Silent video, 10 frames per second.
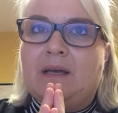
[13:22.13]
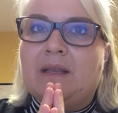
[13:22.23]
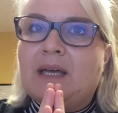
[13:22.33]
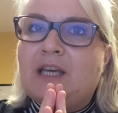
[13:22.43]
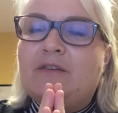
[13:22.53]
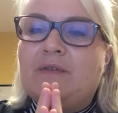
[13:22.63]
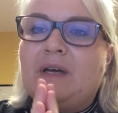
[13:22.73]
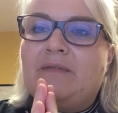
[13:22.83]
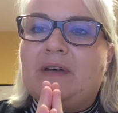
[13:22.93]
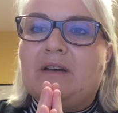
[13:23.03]
Thank you for
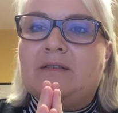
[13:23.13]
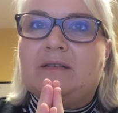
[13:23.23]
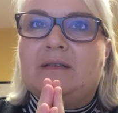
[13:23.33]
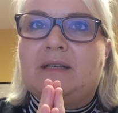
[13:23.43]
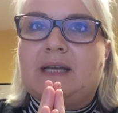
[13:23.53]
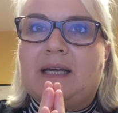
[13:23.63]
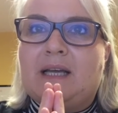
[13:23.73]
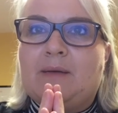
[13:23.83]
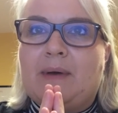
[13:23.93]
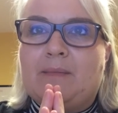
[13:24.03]
giving us the 10
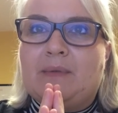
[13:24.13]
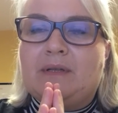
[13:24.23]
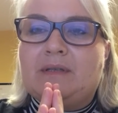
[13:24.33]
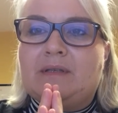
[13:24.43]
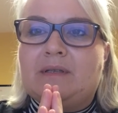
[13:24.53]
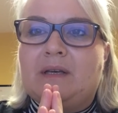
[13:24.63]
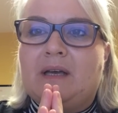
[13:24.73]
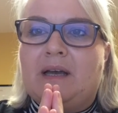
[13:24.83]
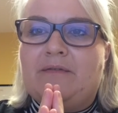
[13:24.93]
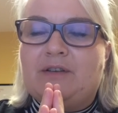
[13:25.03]
Commandments
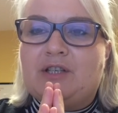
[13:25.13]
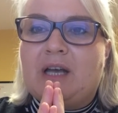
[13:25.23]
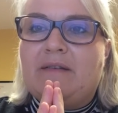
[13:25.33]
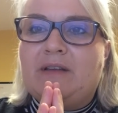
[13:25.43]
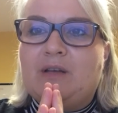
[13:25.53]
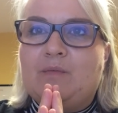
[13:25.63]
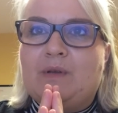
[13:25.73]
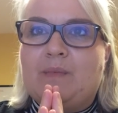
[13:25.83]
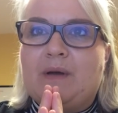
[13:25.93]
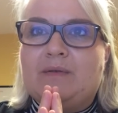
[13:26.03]
and for sharing them
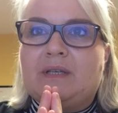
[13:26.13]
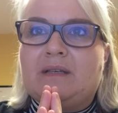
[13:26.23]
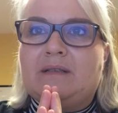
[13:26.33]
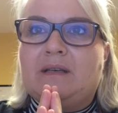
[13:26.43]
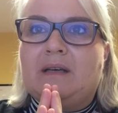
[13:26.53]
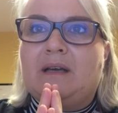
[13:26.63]
with Moses.